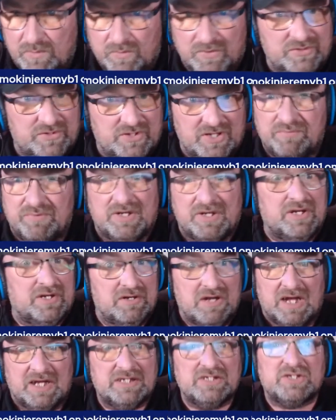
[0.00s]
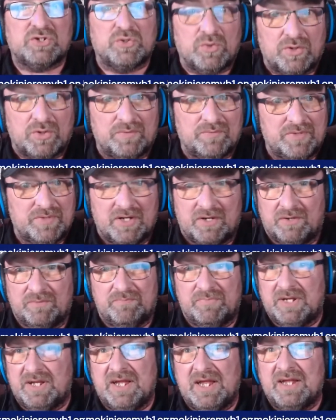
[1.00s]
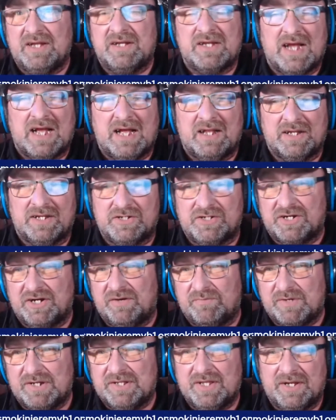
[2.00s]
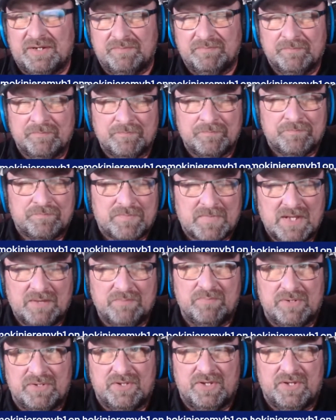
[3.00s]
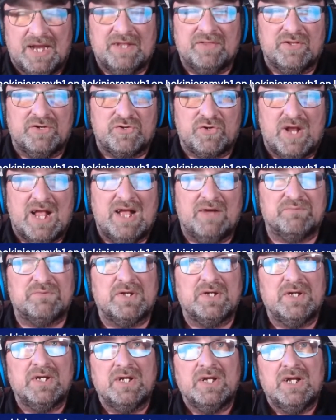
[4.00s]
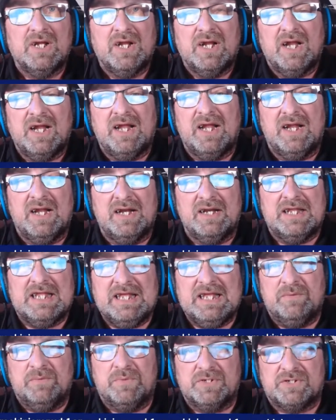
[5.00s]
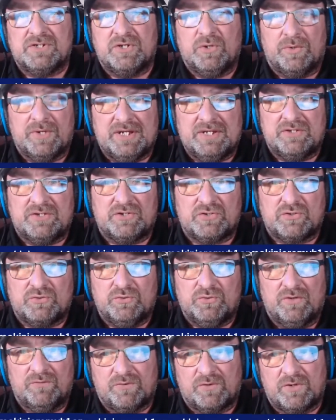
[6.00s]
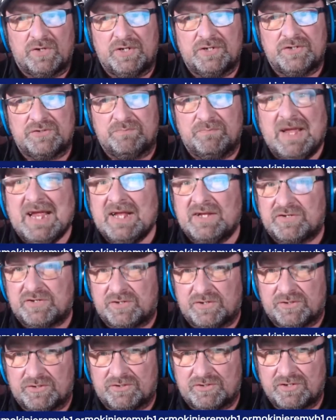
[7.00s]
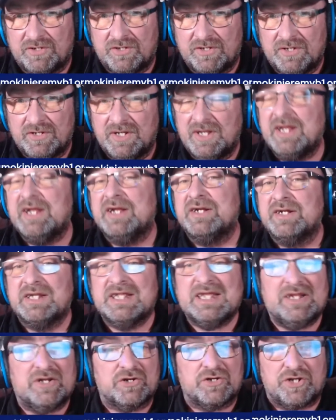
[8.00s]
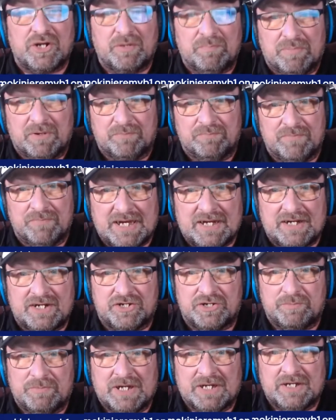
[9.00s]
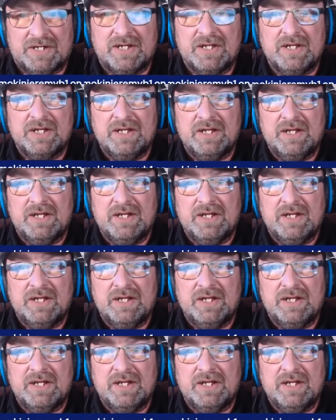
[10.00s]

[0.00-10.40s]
was even in high school, in college and everything, and the draft. And he was going to school for his master's in leadership and management